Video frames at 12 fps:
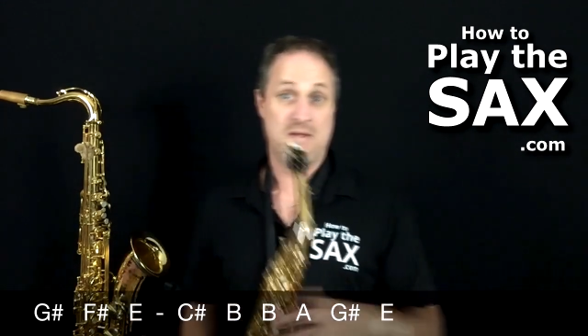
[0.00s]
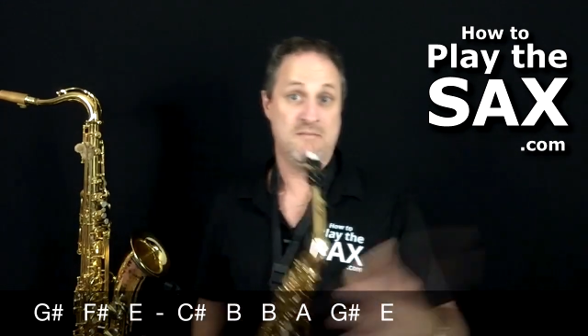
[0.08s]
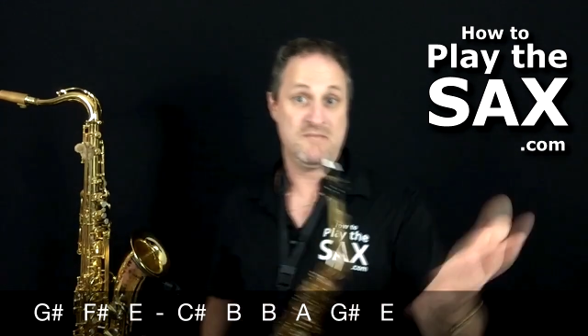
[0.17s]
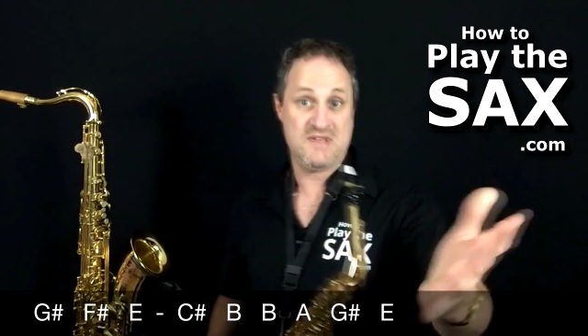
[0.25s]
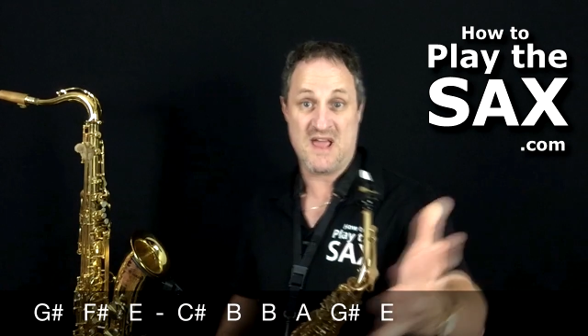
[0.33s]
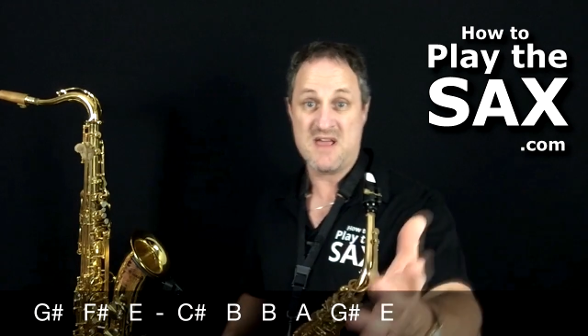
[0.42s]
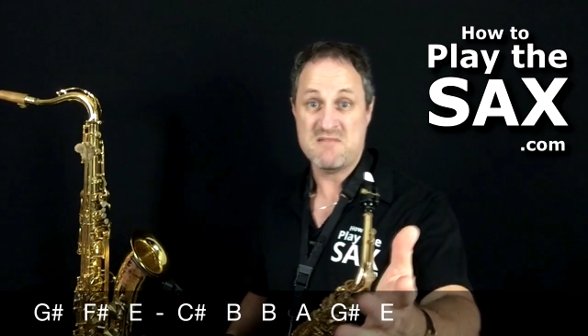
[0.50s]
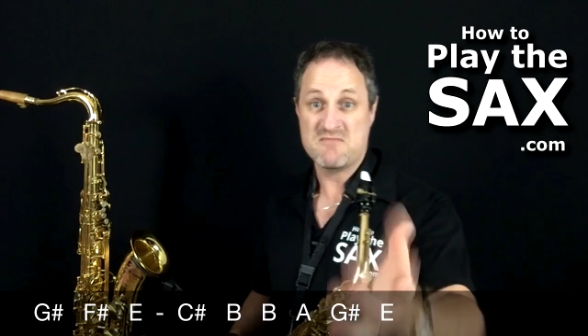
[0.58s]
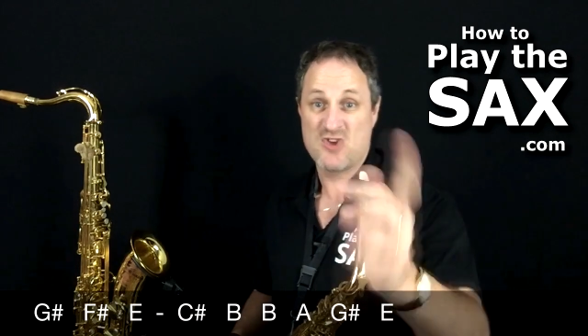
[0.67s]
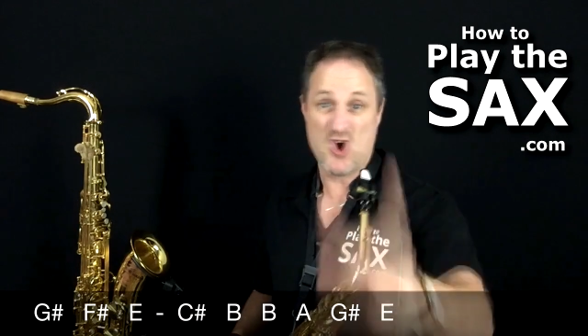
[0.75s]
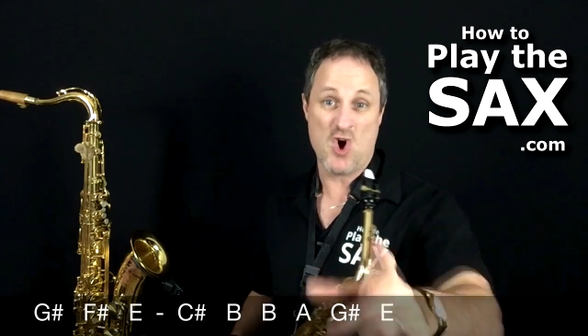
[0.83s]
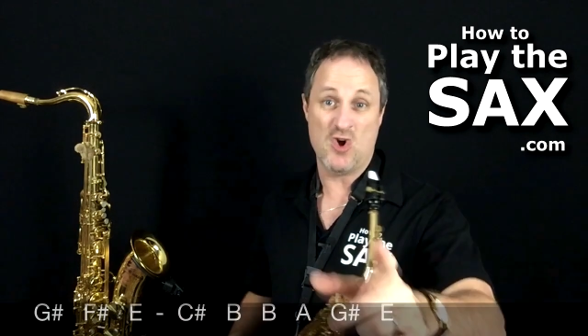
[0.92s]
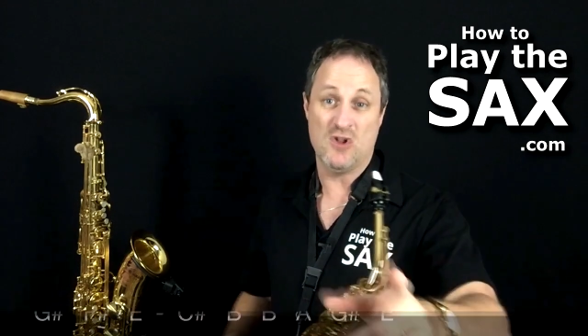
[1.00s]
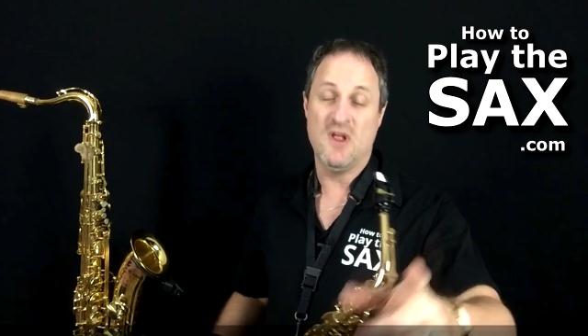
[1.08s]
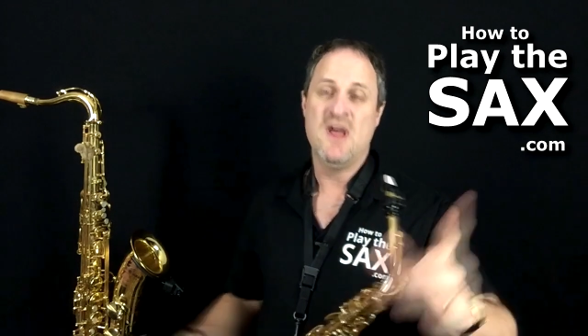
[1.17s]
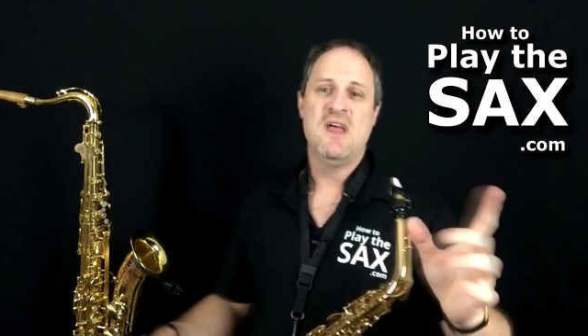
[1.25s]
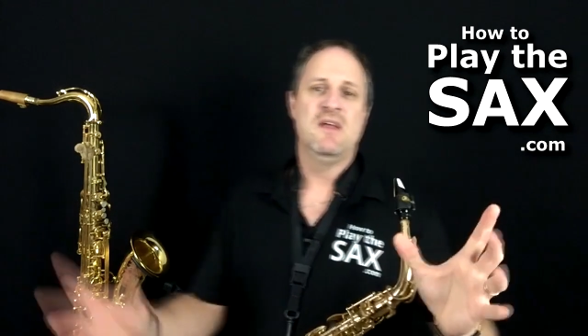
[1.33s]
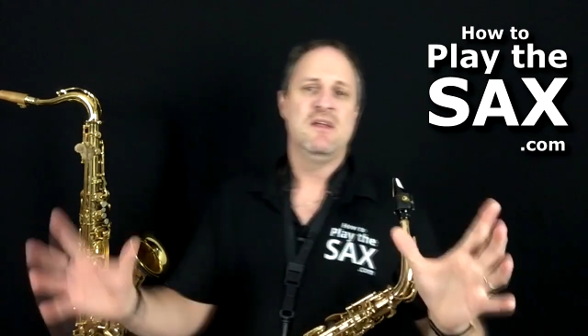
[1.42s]
Yeah, cool.
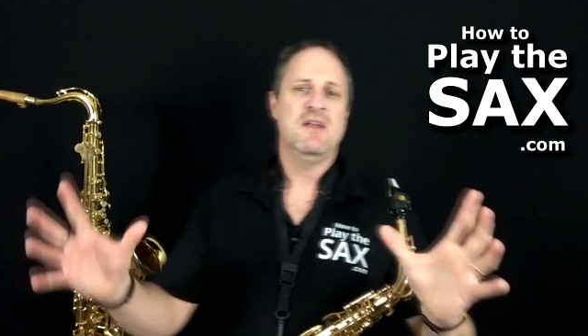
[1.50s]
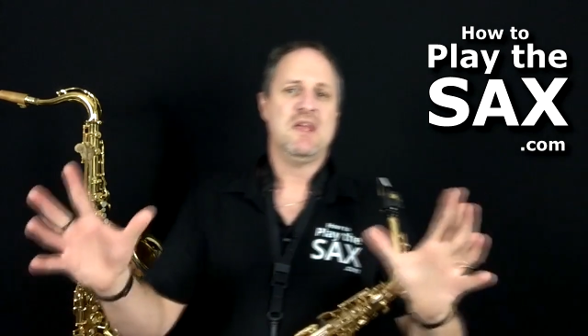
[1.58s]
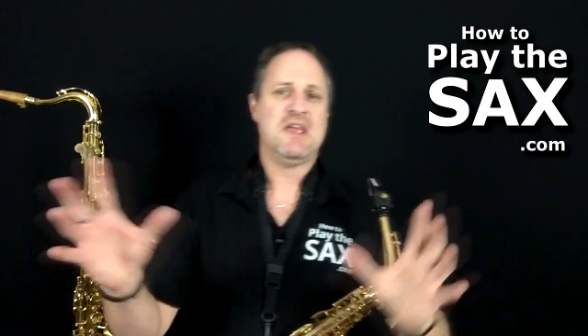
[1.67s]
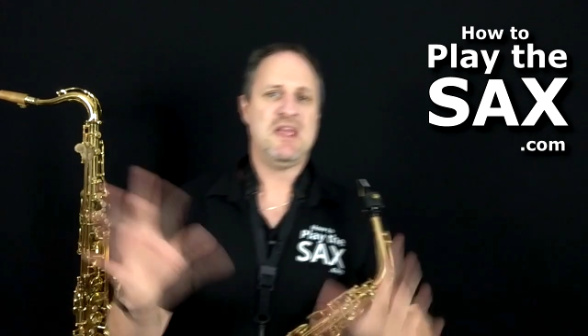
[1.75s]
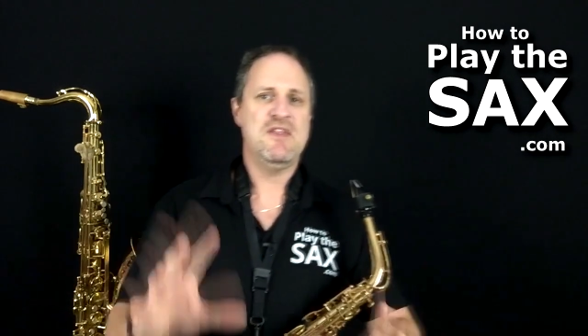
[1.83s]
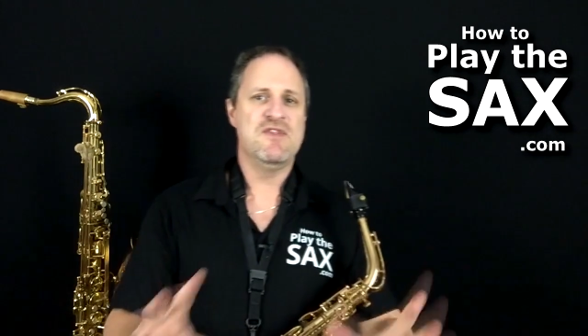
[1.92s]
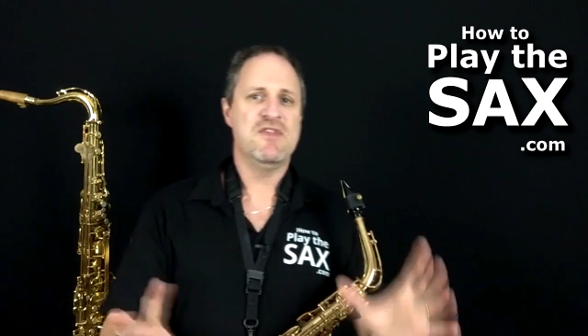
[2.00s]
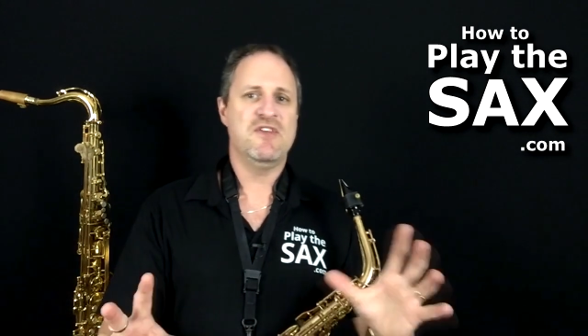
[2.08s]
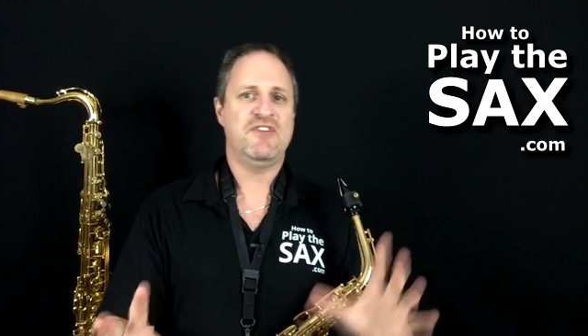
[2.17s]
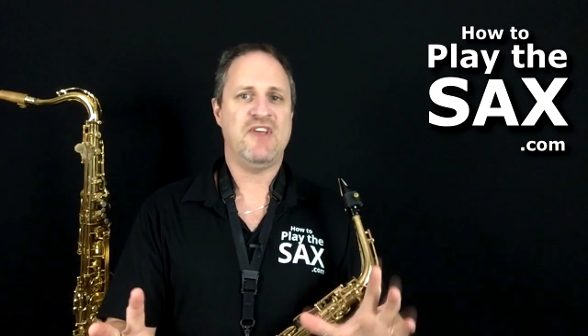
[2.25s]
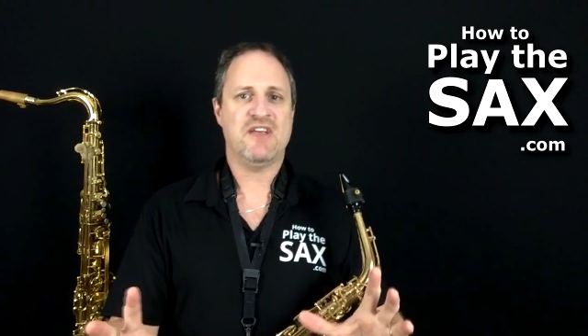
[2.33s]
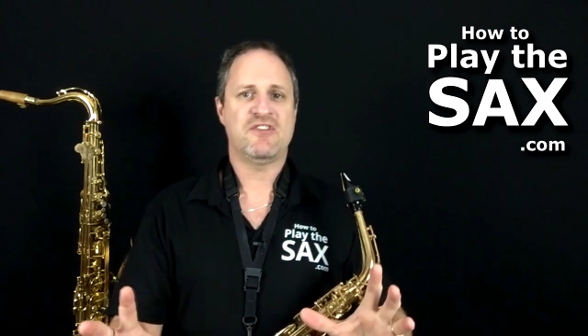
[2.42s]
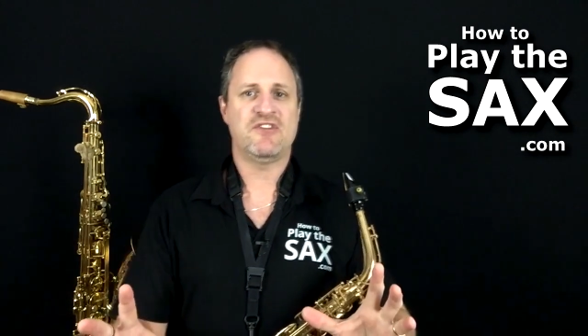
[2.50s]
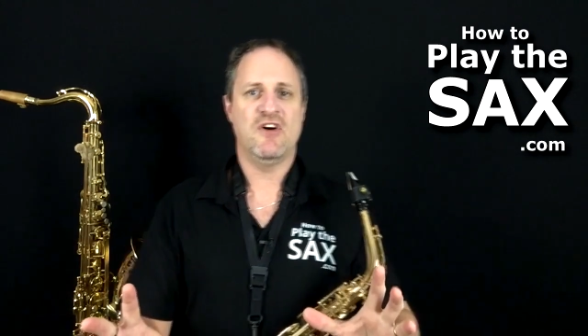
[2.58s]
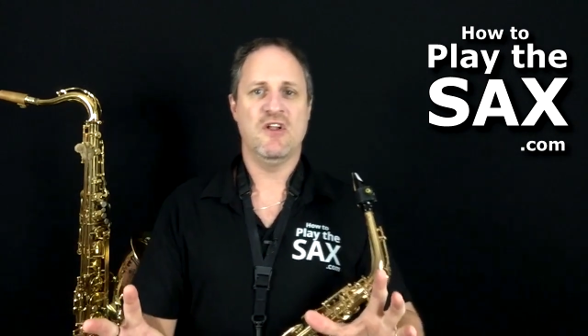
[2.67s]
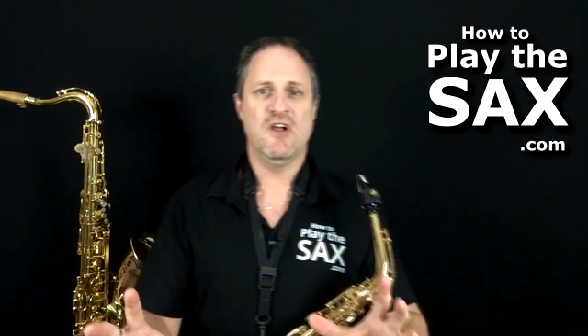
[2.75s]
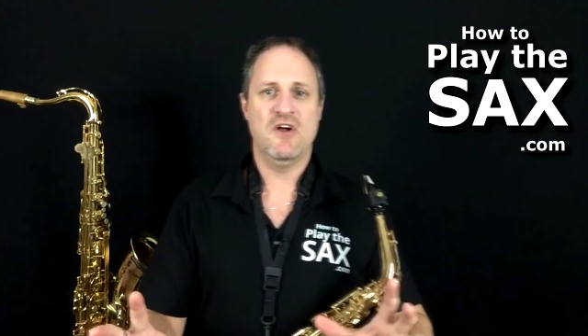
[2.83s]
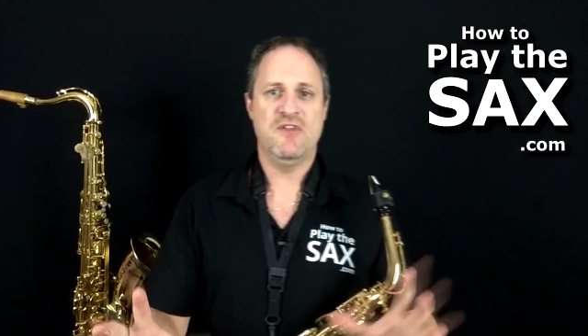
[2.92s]
In the sax
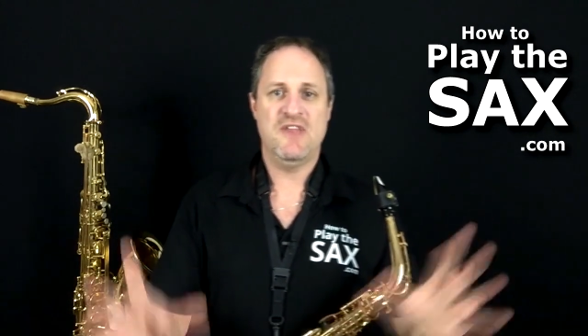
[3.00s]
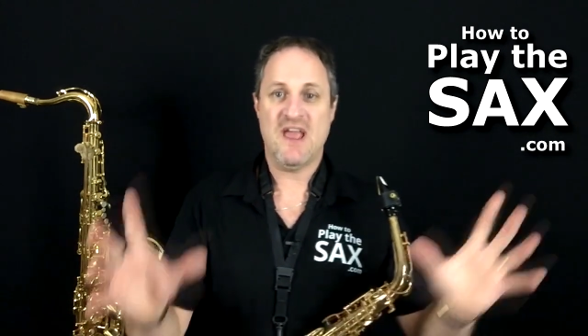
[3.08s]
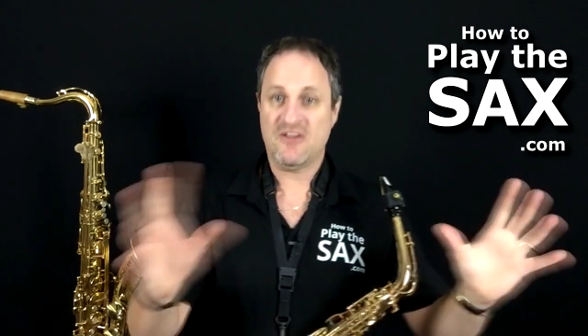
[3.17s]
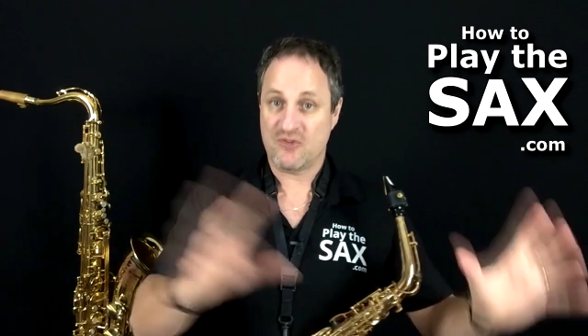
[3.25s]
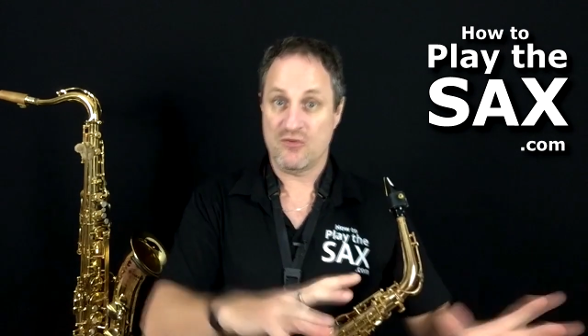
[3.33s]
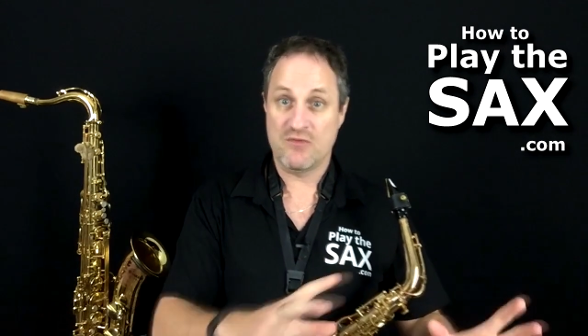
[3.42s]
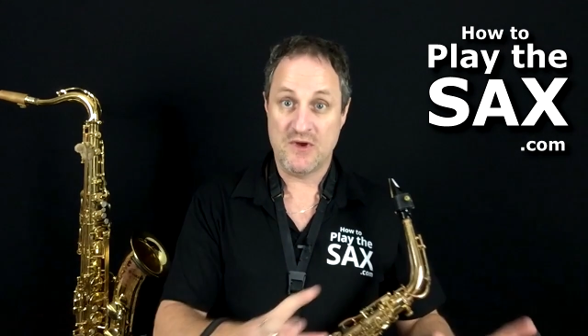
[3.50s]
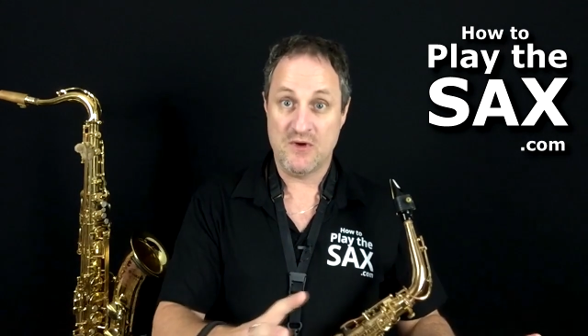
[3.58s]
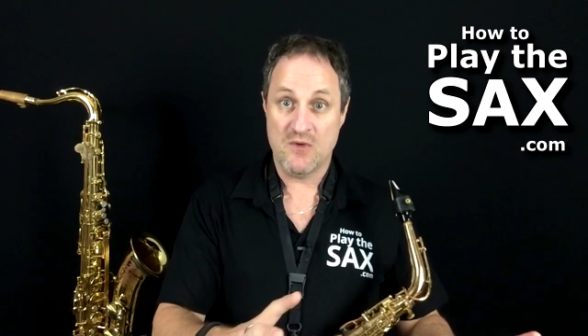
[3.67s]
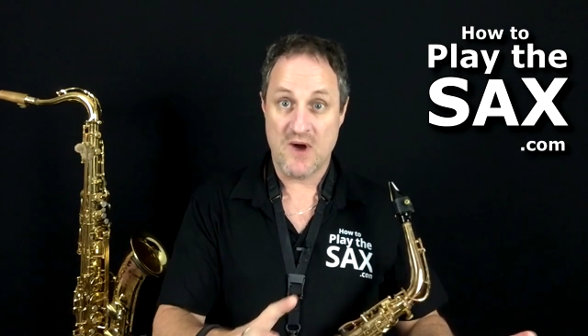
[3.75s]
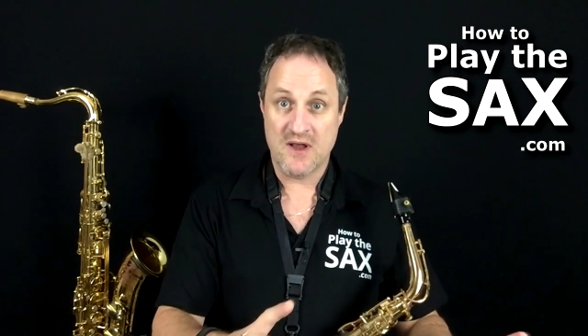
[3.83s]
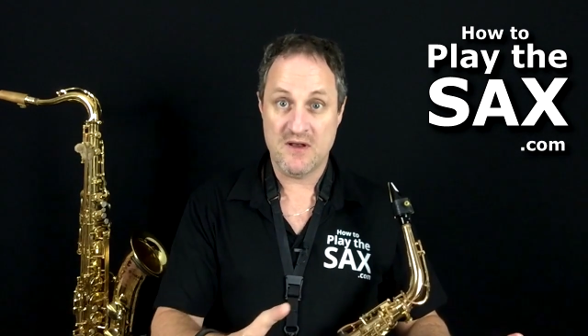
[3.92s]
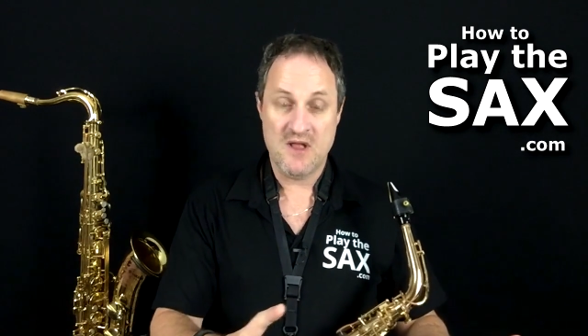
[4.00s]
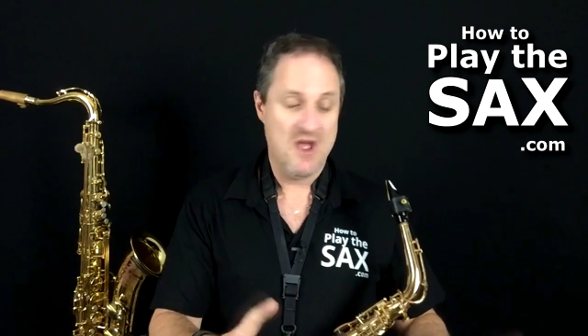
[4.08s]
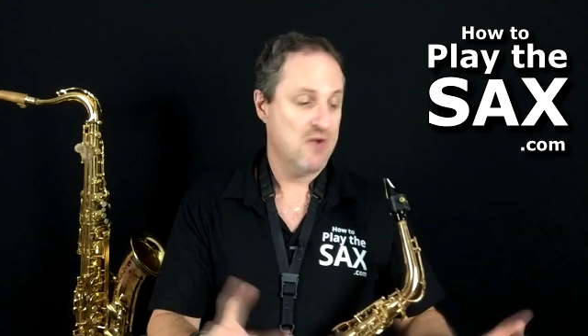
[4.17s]
solo, the actual real one,